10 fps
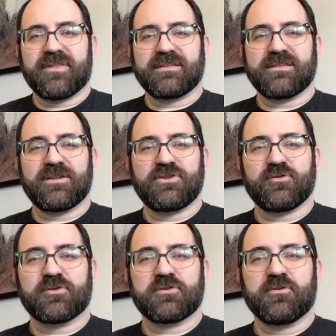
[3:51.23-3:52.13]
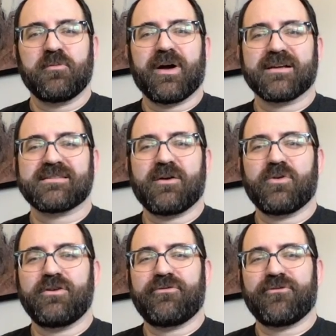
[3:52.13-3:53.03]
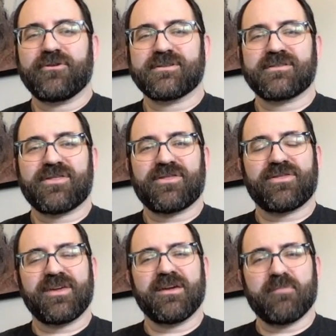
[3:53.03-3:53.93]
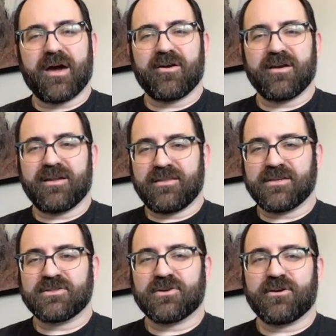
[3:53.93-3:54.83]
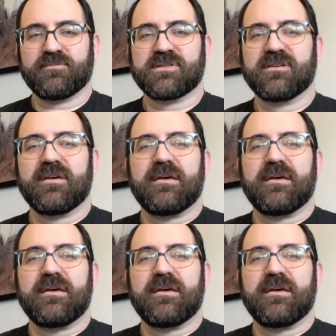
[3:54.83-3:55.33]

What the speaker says: that's in the Jewish toolbox that when you first think about it in these terms